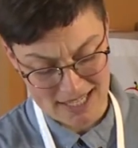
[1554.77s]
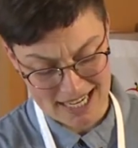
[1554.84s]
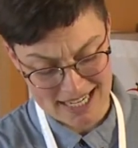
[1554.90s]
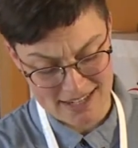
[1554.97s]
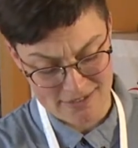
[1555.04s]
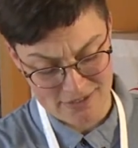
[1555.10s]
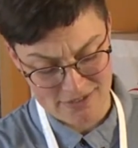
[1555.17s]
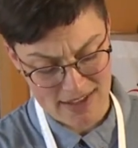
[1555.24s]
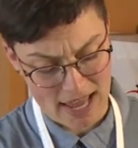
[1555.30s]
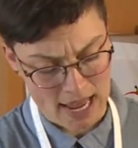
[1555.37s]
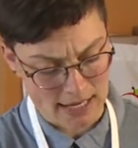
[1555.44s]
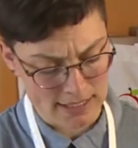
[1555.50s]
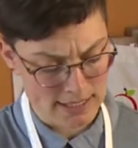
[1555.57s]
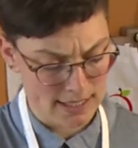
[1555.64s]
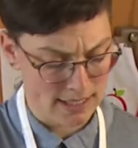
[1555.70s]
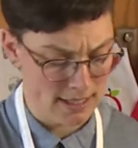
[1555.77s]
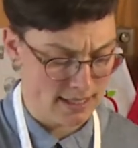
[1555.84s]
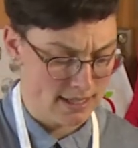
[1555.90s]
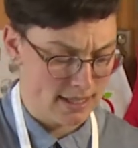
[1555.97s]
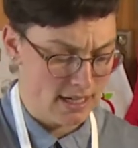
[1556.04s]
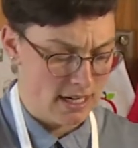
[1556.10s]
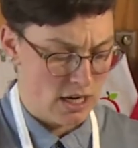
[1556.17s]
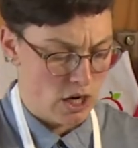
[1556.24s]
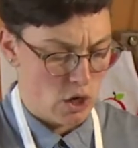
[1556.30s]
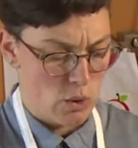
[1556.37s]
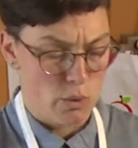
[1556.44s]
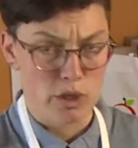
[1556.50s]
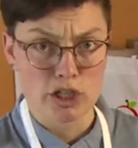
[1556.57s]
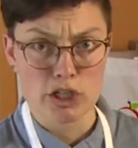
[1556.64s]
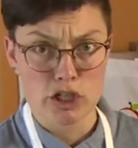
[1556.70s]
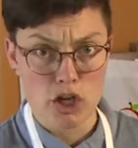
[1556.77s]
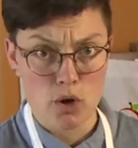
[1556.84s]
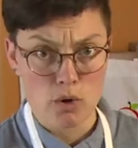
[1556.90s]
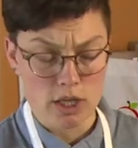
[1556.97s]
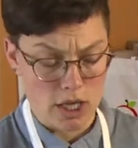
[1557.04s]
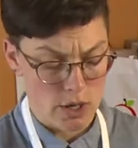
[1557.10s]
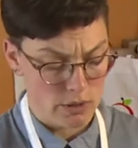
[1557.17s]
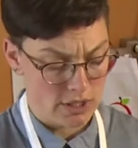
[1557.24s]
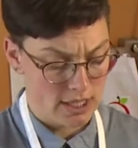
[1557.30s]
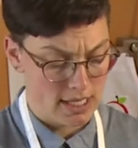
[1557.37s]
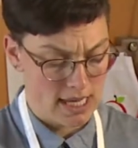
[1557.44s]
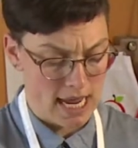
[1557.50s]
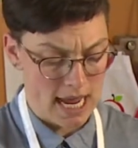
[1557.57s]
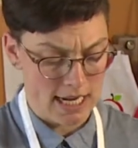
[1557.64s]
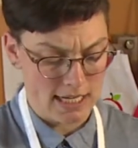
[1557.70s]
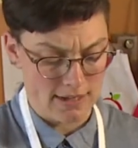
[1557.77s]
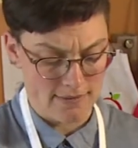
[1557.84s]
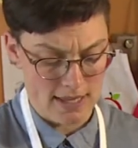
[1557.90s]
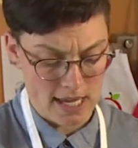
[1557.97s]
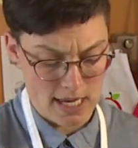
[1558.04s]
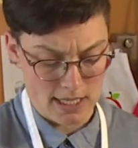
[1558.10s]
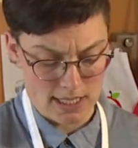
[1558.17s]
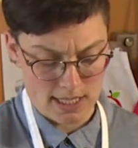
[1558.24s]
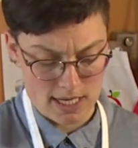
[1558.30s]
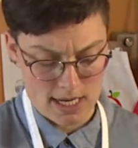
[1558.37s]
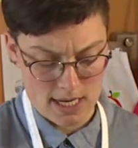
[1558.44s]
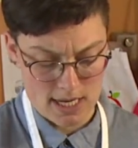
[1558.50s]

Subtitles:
And in fact, we're so close to the end of this